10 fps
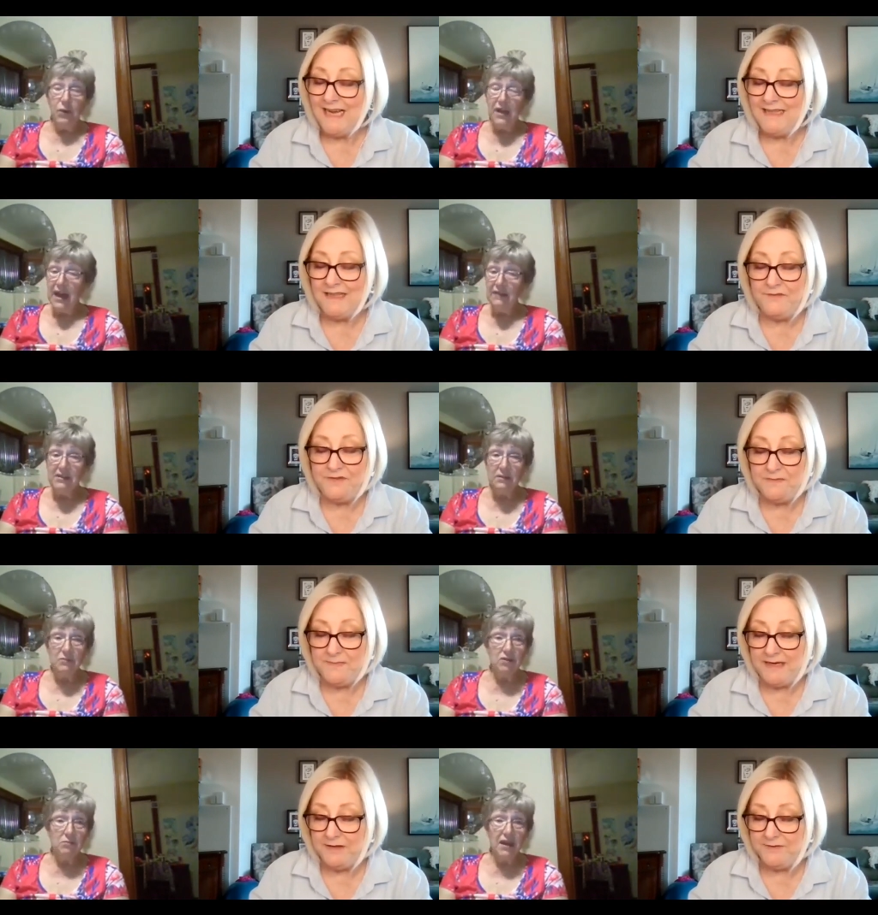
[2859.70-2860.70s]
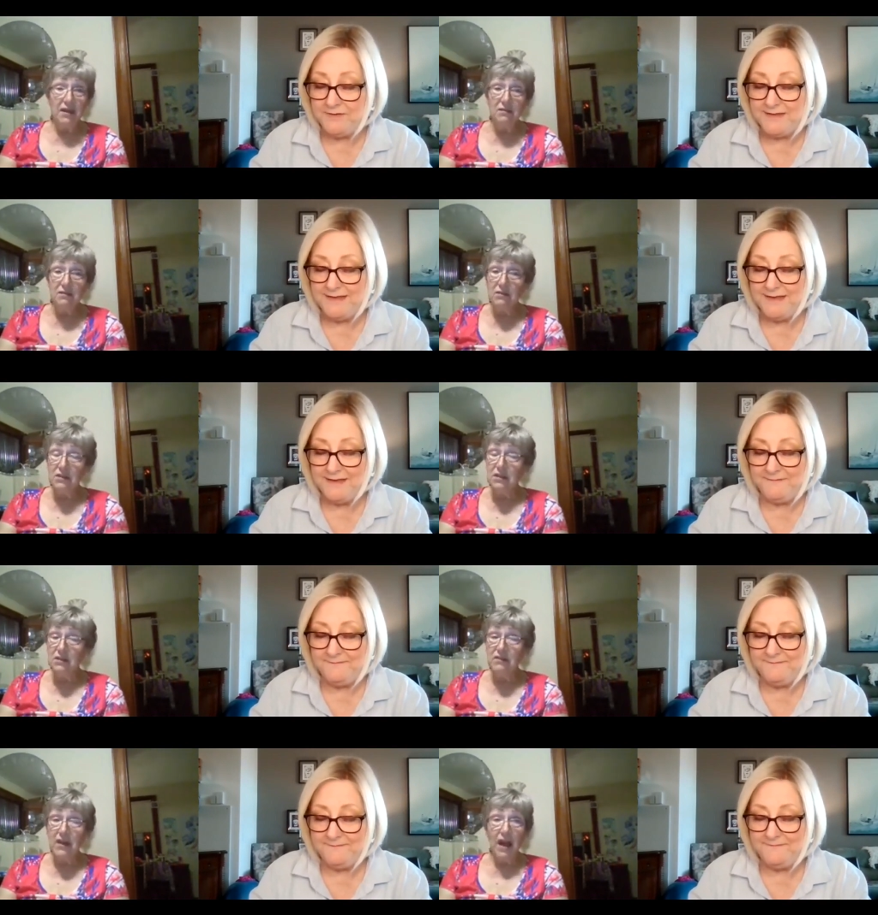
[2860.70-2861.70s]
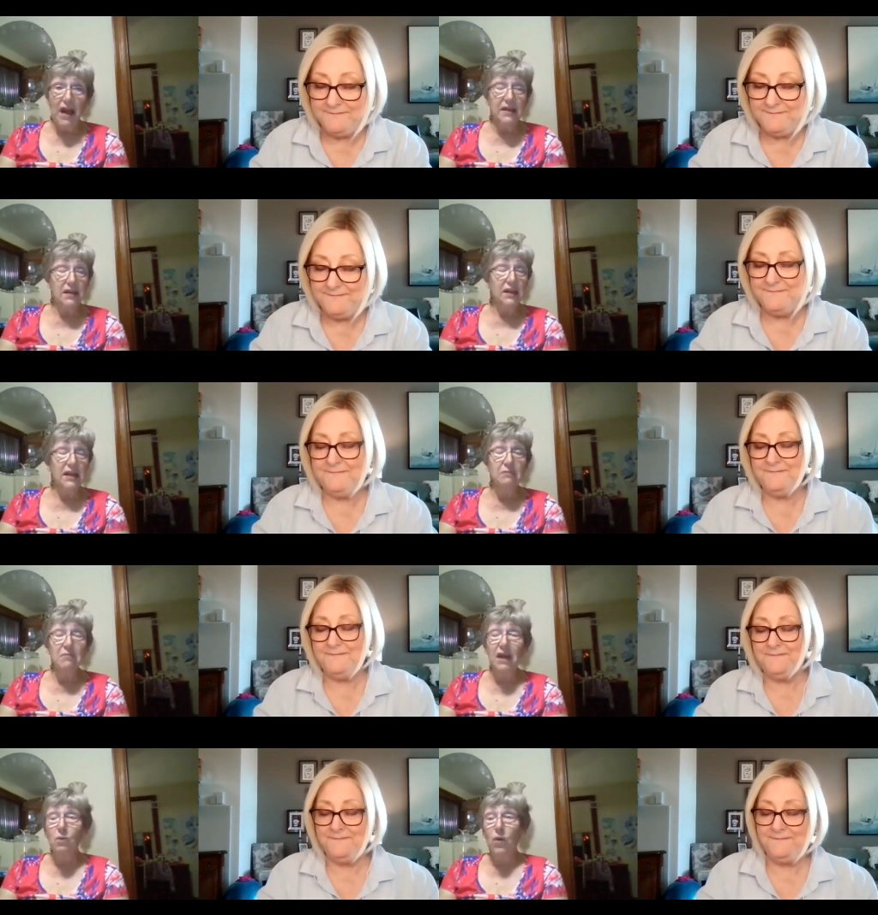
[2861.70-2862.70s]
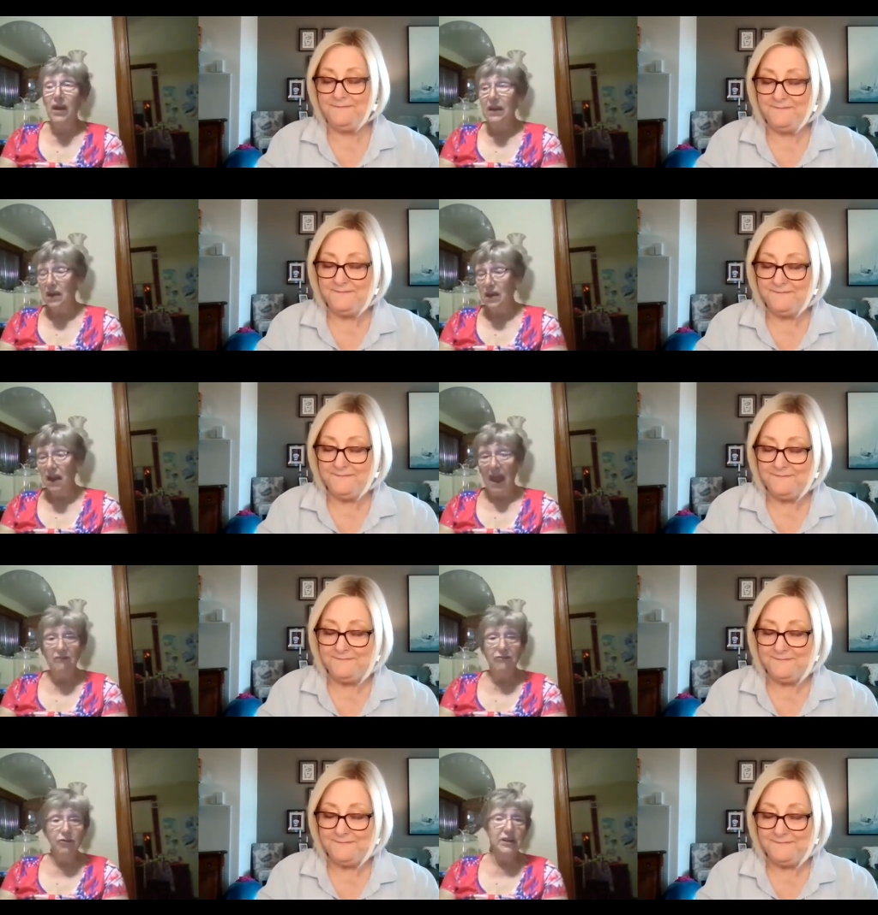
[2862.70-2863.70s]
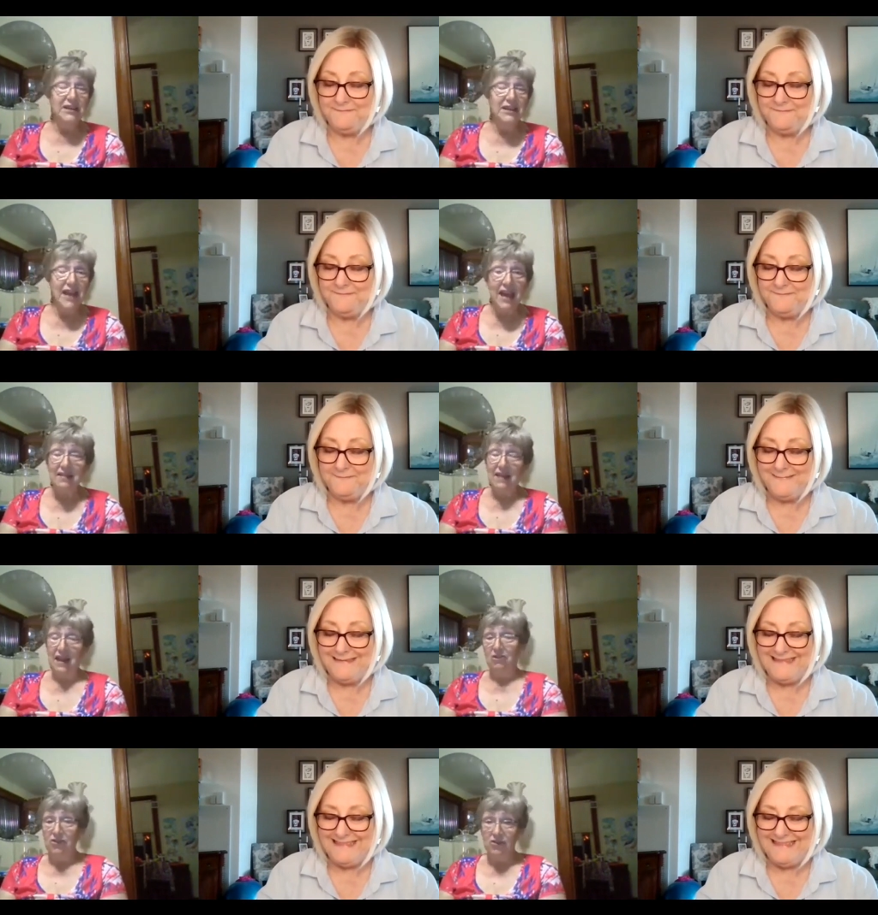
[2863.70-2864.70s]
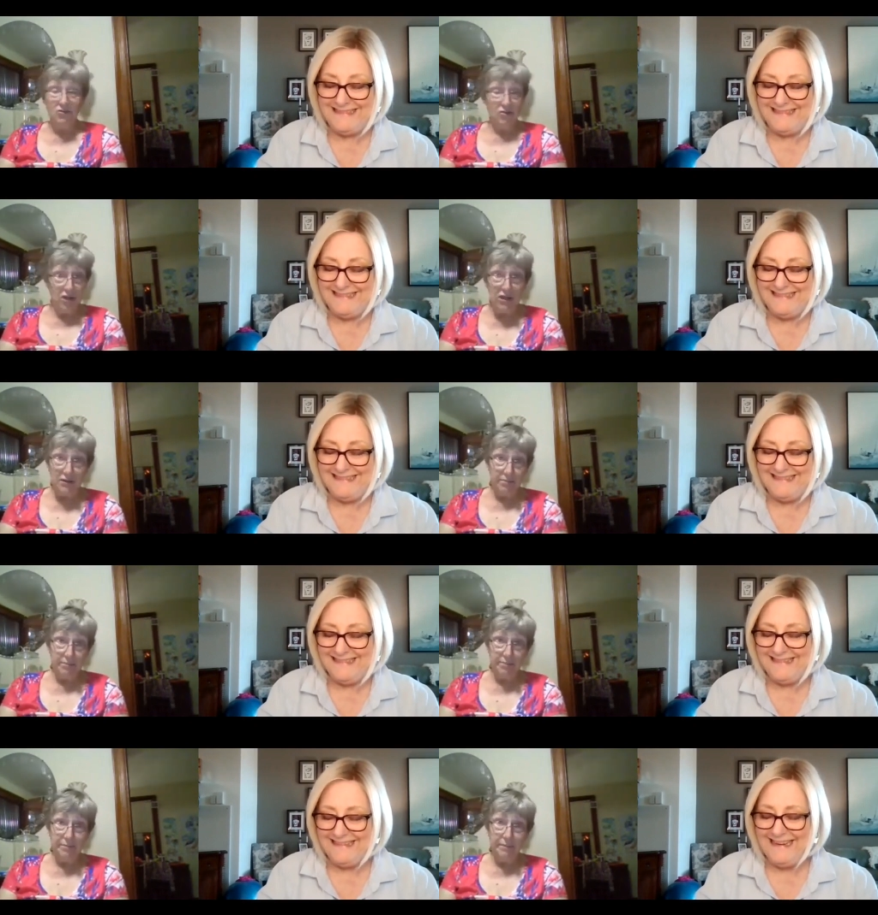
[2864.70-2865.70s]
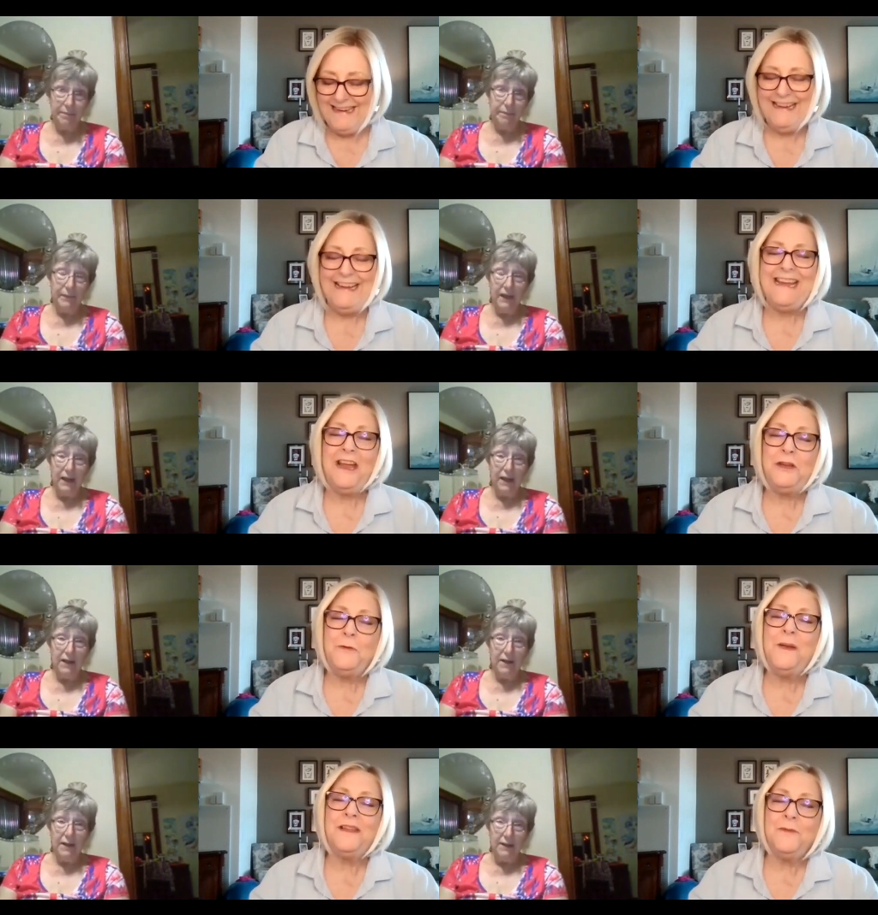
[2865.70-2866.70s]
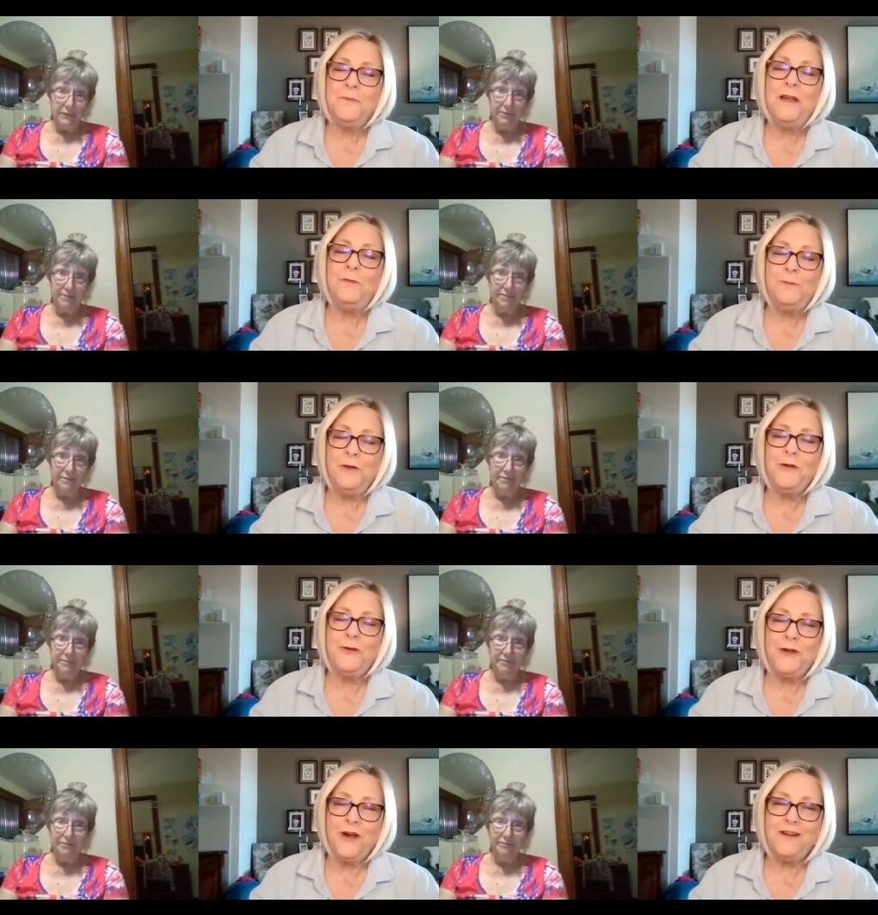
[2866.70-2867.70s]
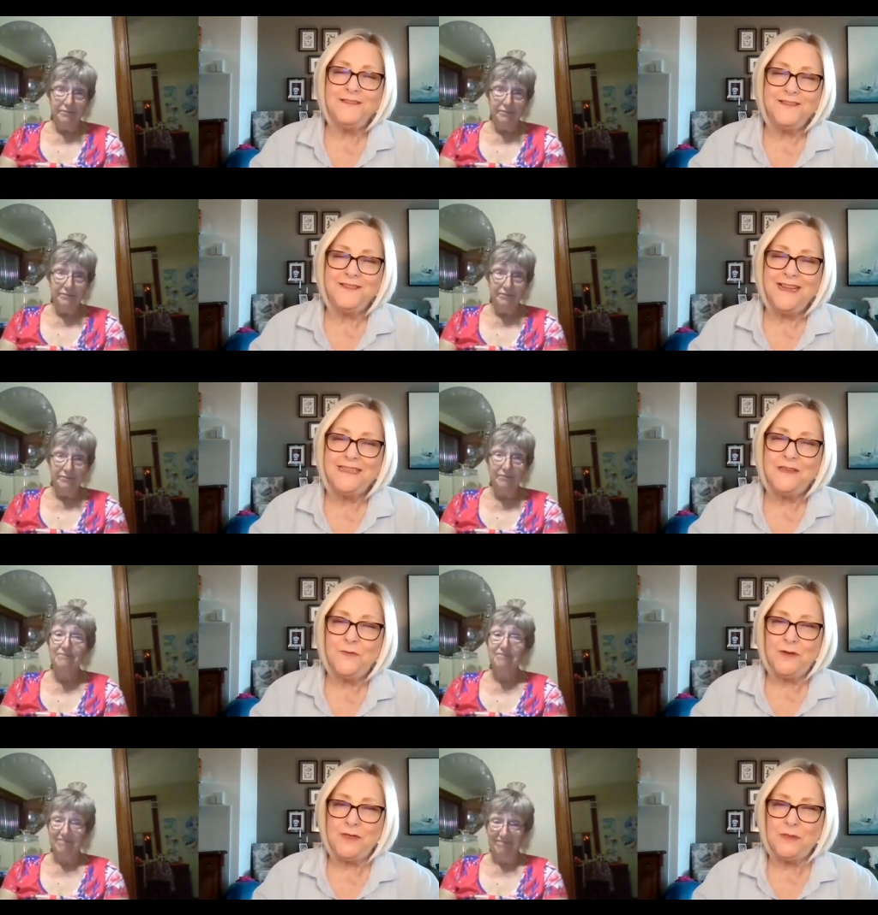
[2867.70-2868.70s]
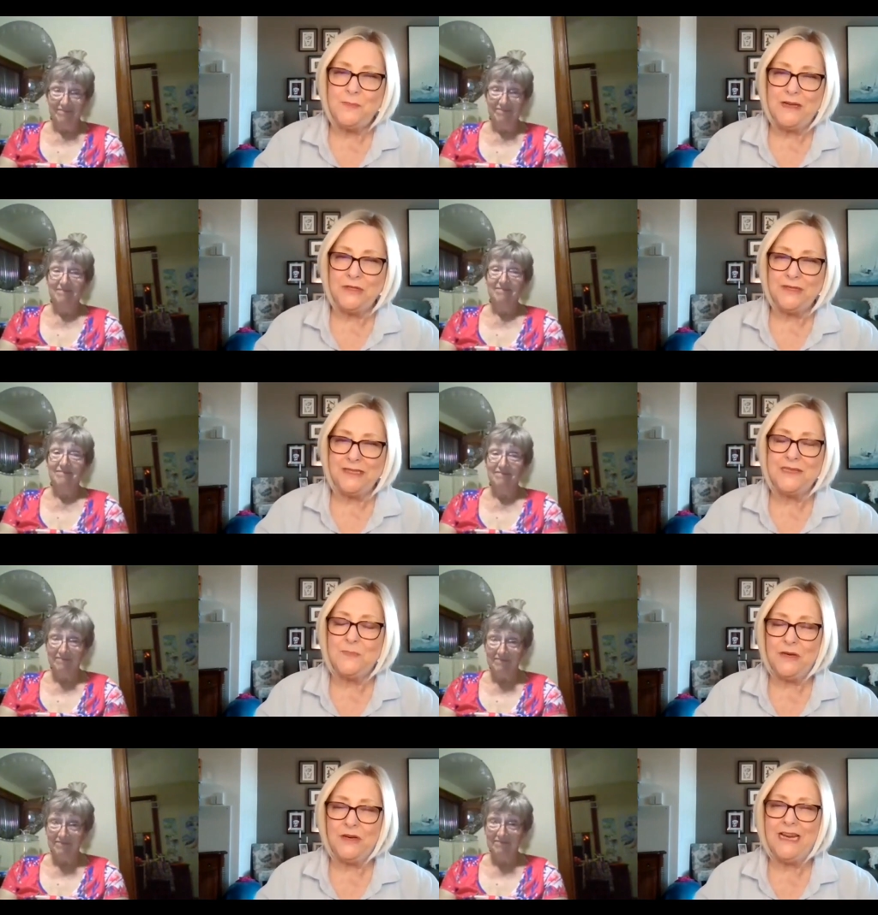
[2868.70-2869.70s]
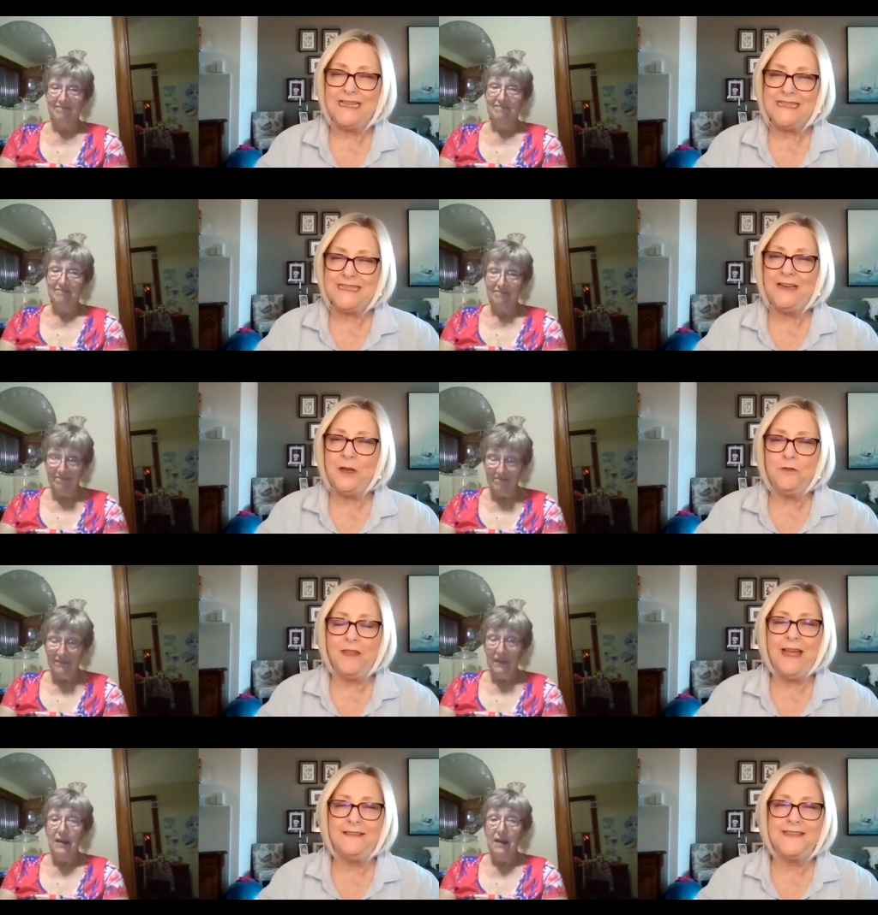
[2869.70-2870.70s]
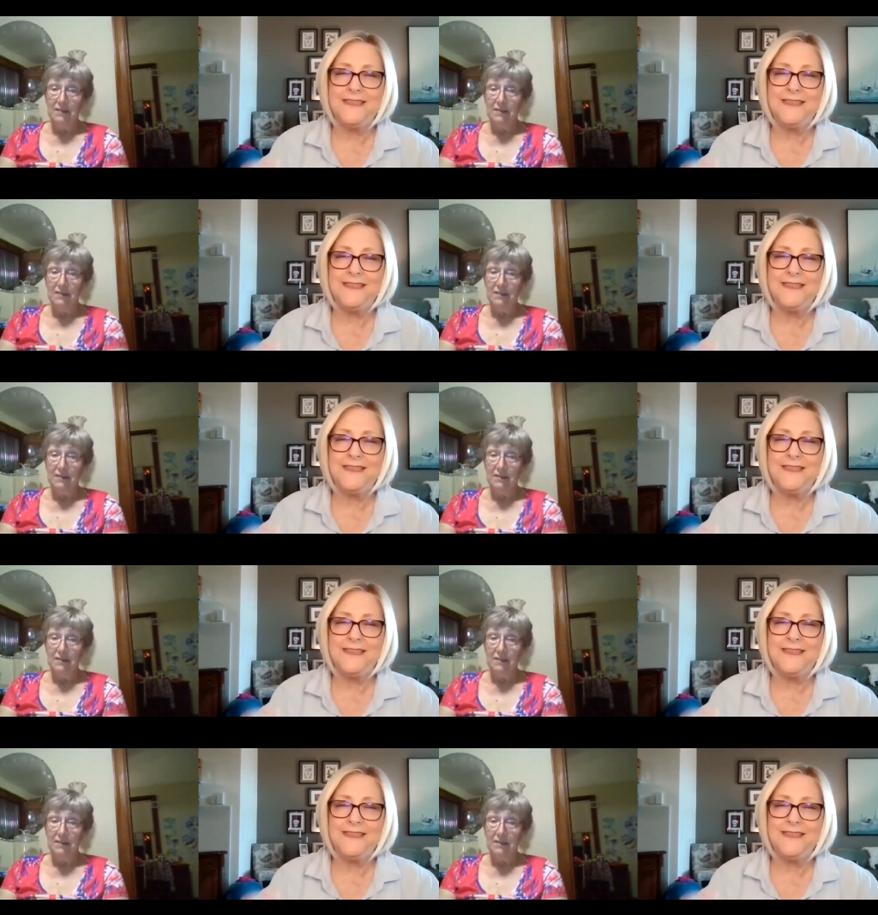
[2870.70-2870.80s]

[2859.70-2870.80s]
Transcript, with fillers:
Speaker 1: I have some tomatoes that I could eat my weight in every day. They are so
Speaker 2: good. Yeah, you pick them right from your own garden. So that's a very special experience. I know that.